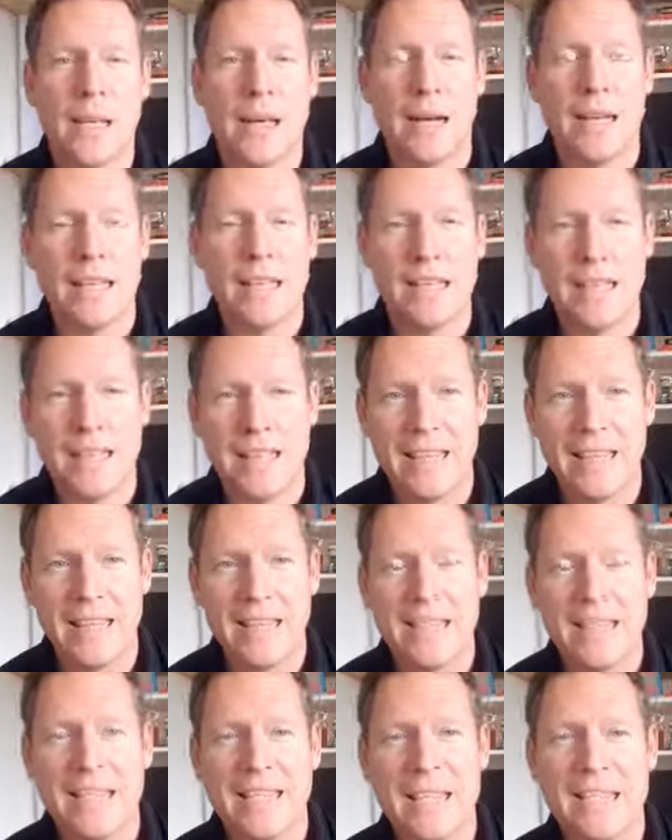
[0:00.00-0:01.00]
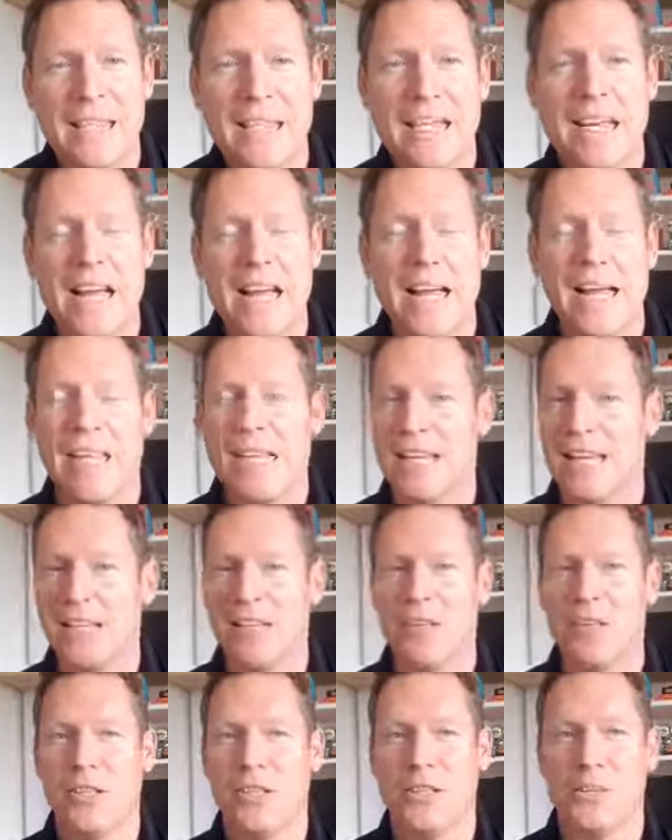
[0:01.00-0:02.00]
And this is
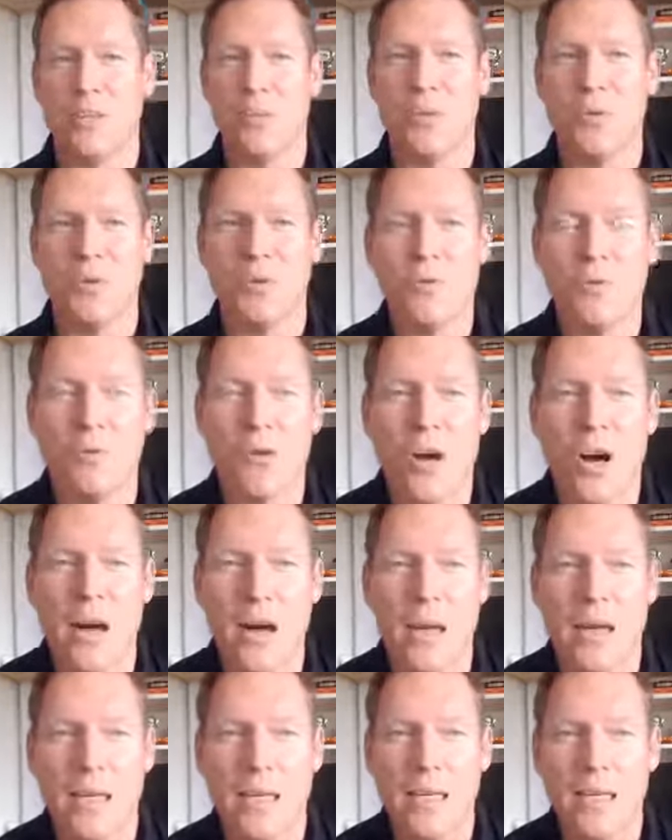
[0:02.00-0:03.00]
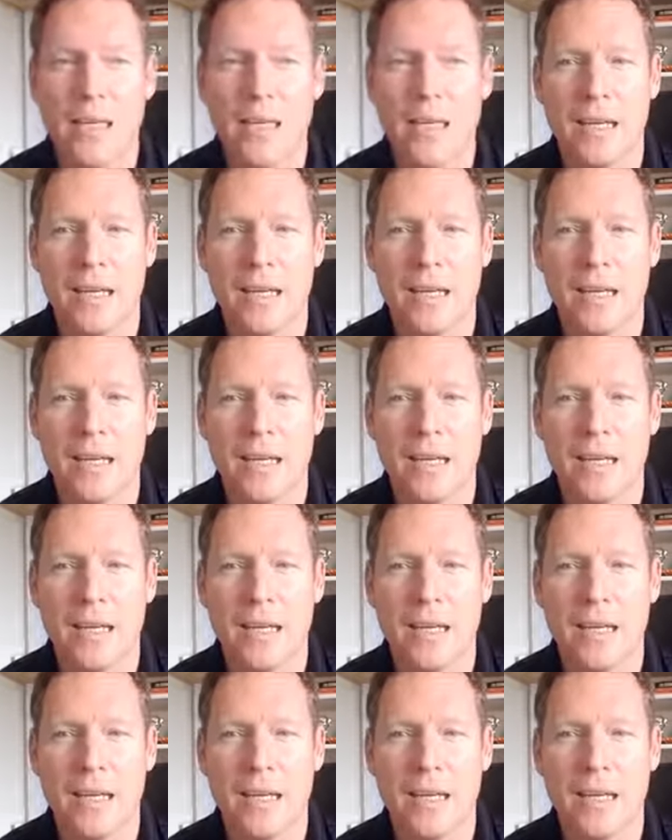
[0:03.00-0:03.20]
another example why